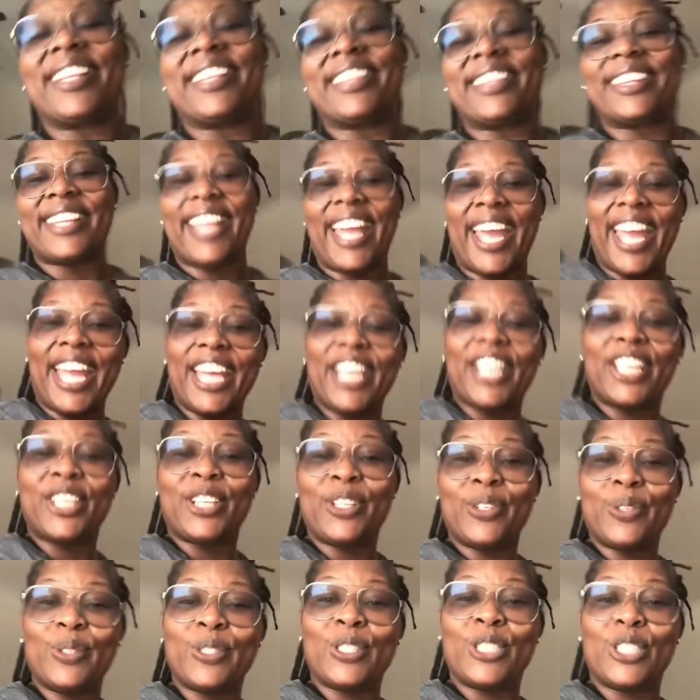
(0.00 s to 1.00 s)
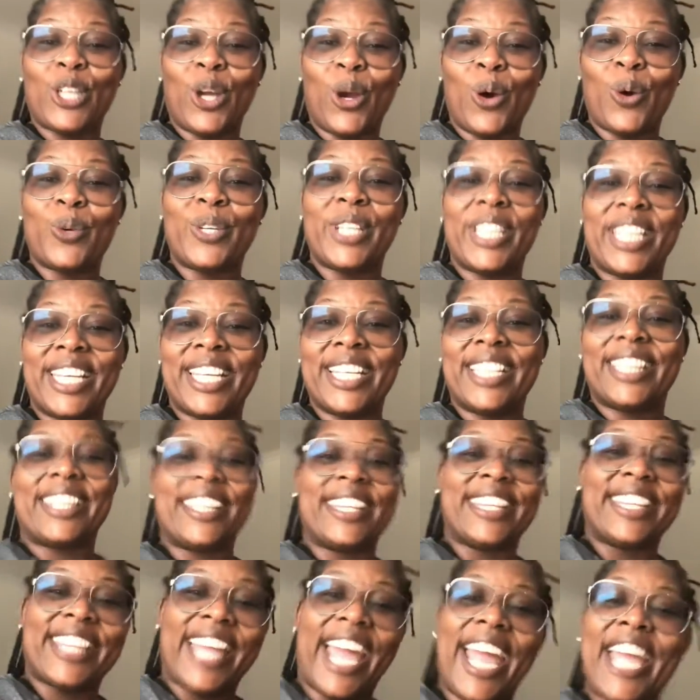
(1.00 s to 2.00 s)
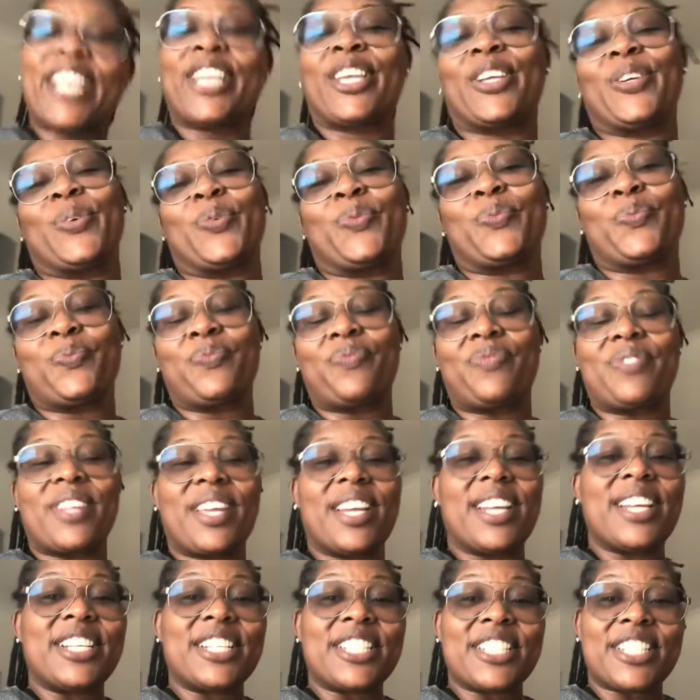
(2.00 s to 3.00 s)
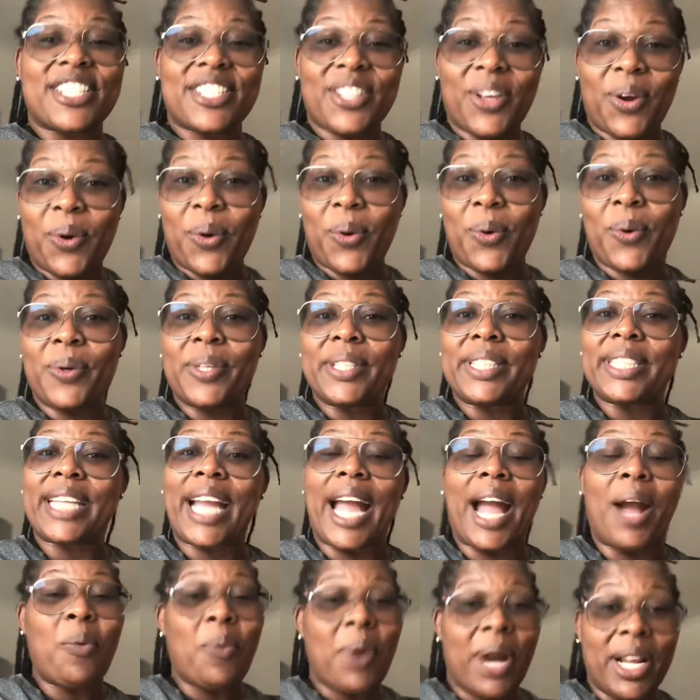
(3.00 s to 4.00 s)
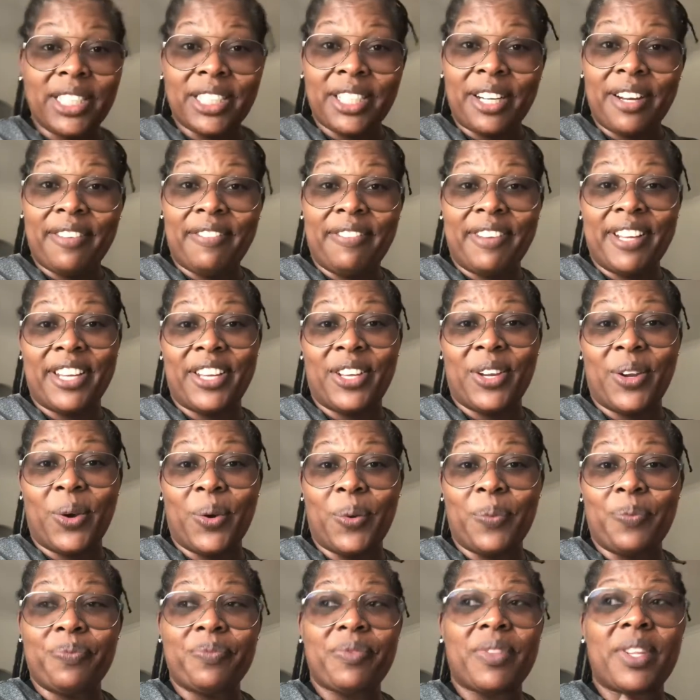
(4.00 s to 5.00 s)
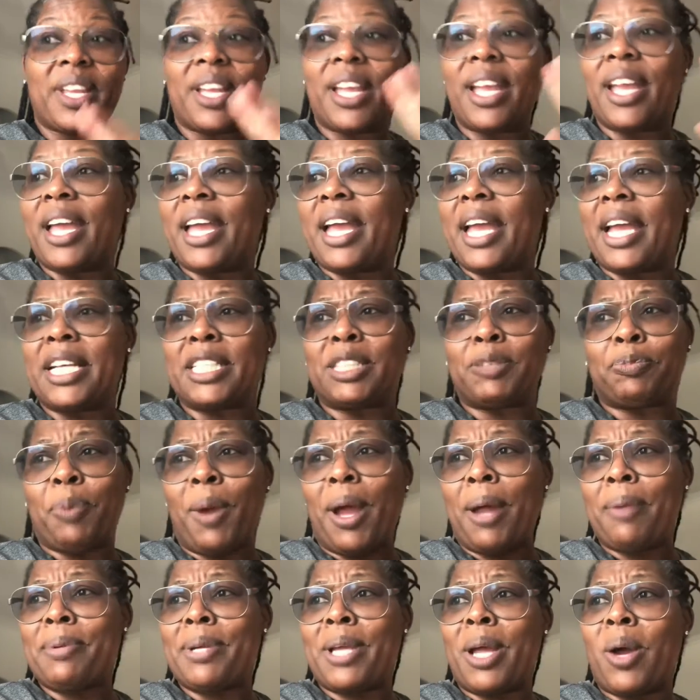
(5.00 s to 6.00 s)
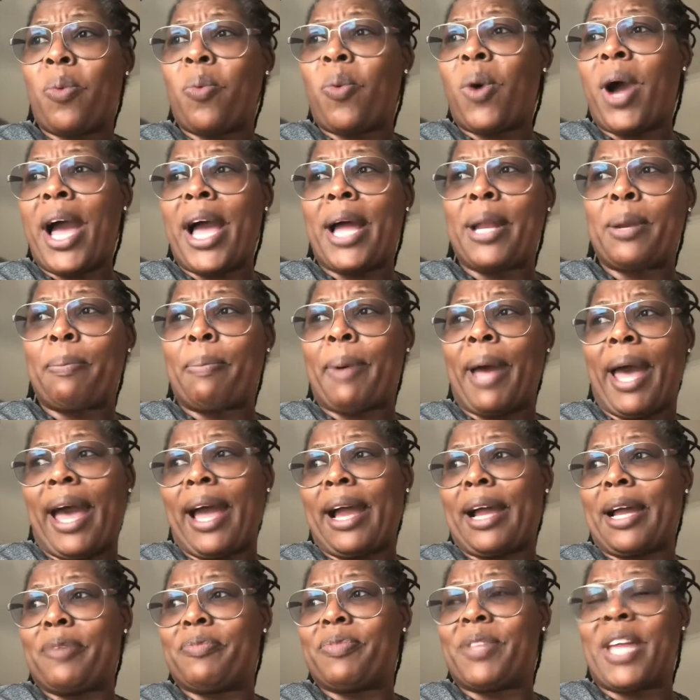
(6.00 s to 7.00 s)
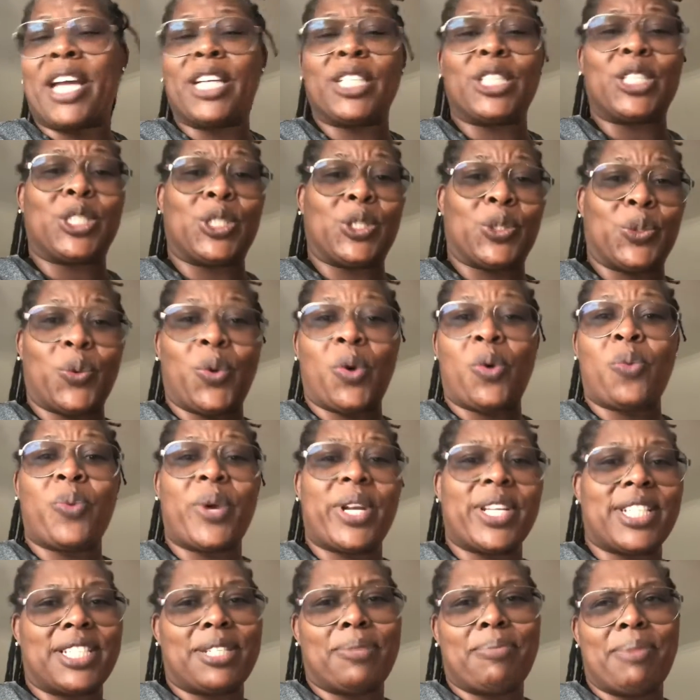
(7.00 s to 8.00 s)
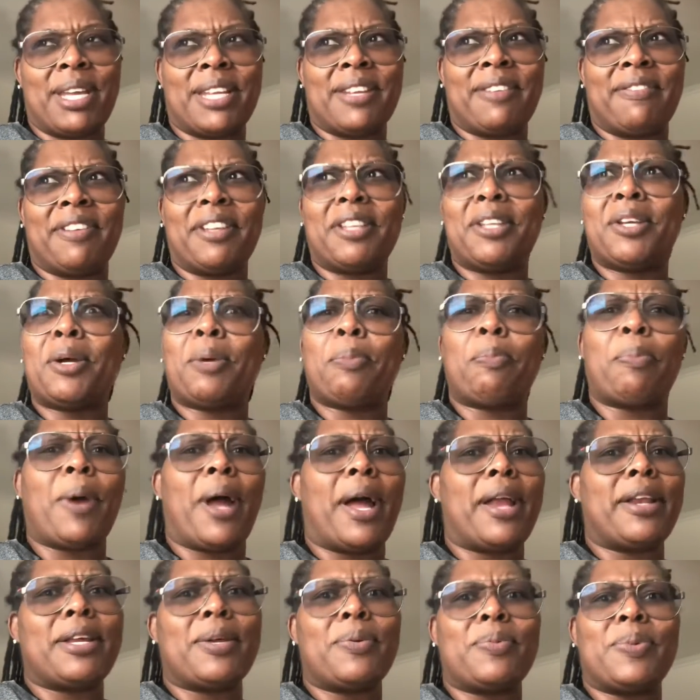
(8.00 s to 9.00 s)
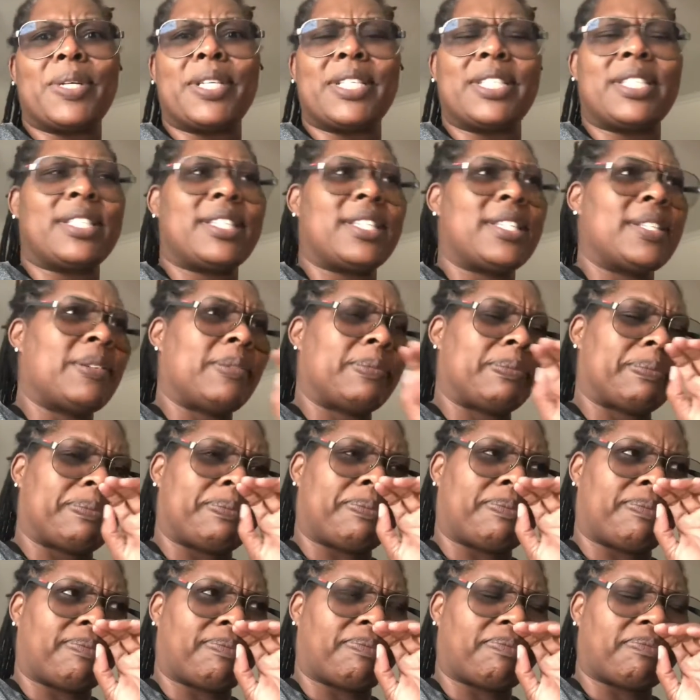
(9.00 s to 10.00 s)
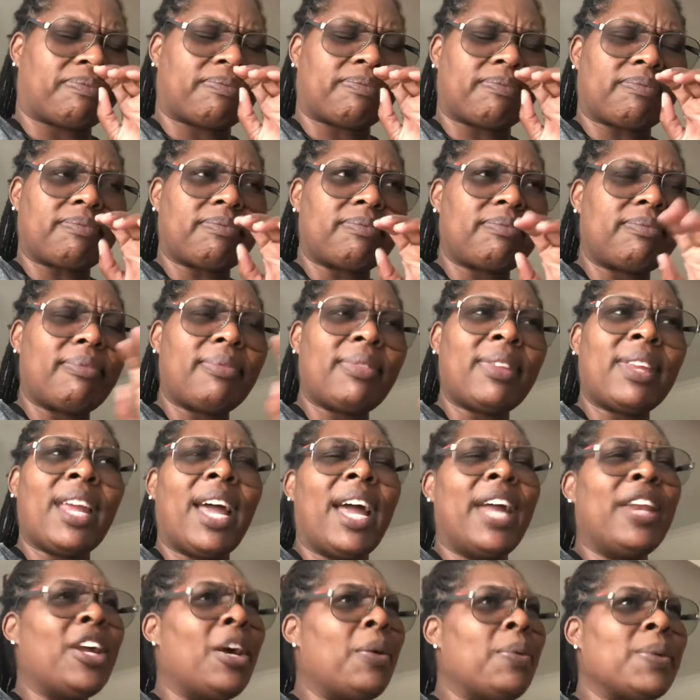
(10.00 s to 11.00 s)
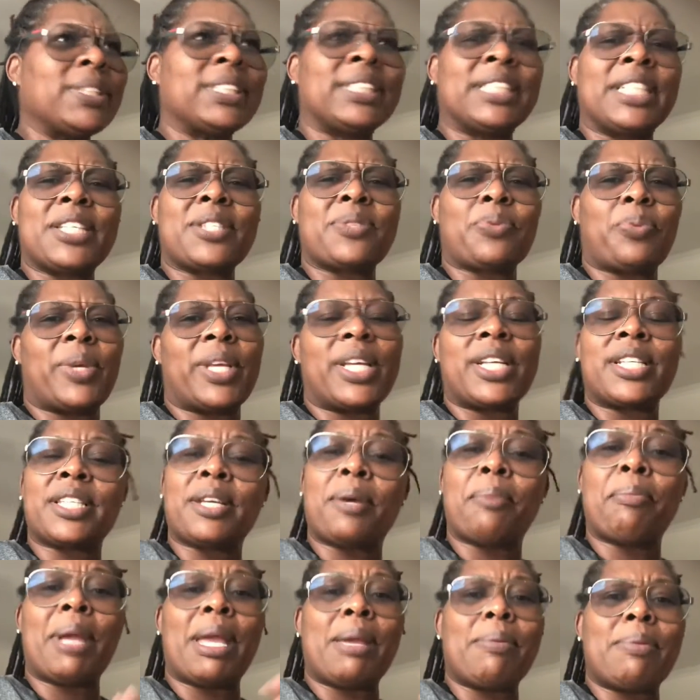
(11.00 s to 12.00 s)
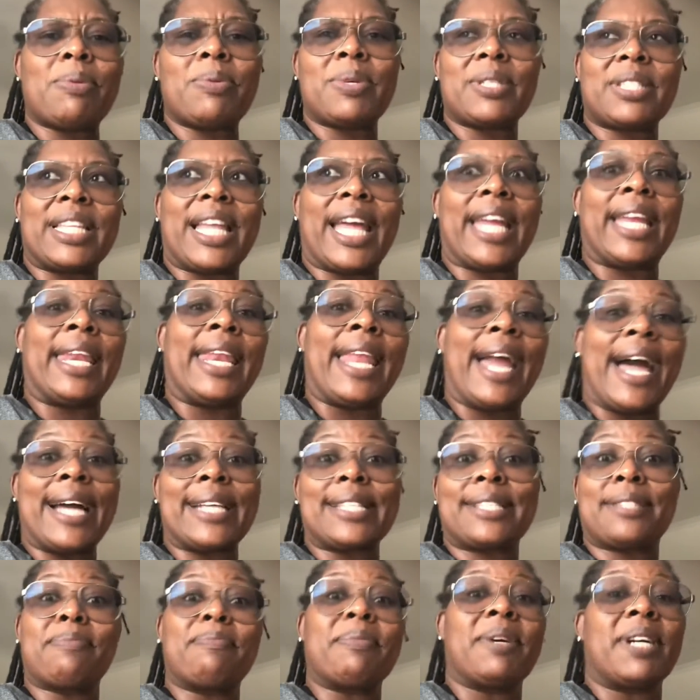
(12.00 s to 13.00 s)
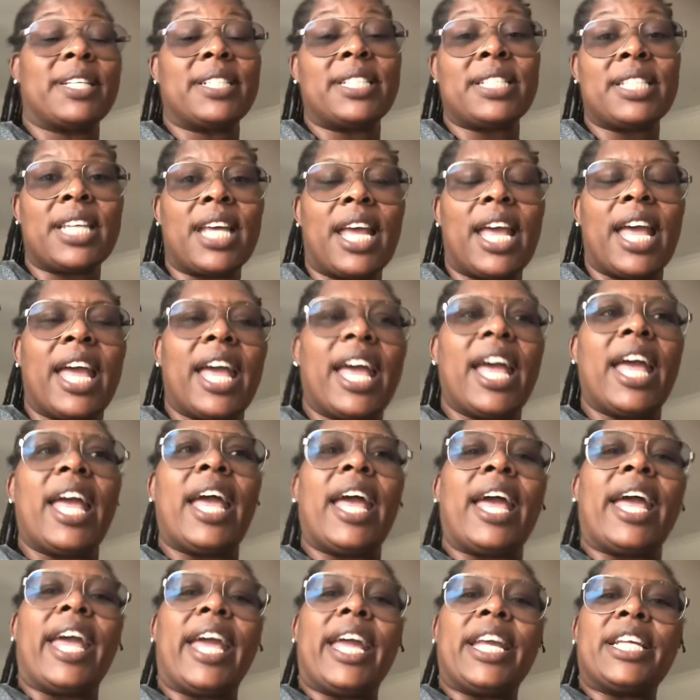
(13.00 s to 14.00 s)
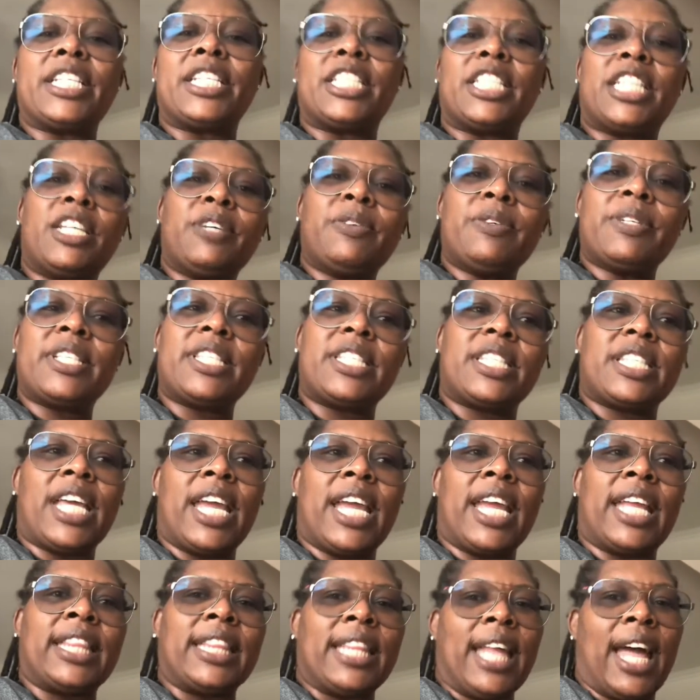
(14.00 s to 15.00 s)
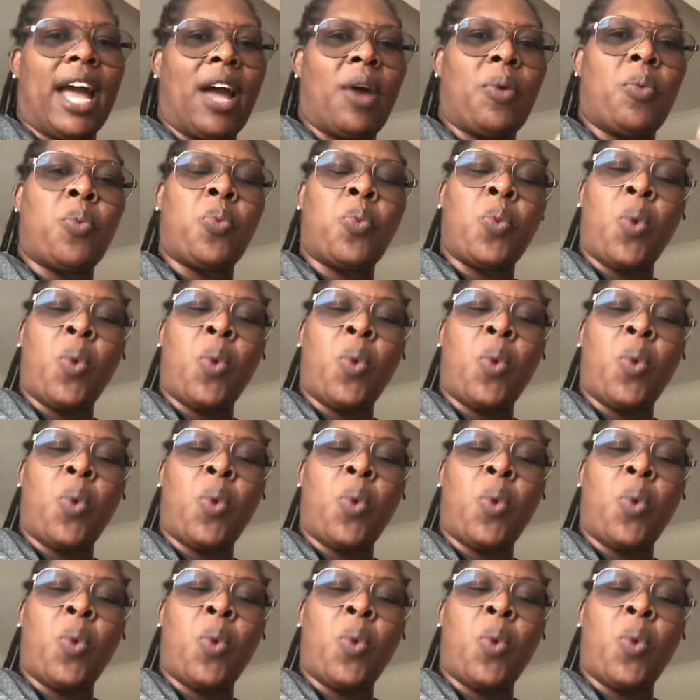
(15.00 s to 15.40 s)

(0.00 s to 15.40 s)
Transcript: Thank you, Jody. Thank you. So, I watched her video. It's probably a while back. I'm not sure when she made a video. Probably was, I know it was this week, so maybe it was like last month. And she was saying that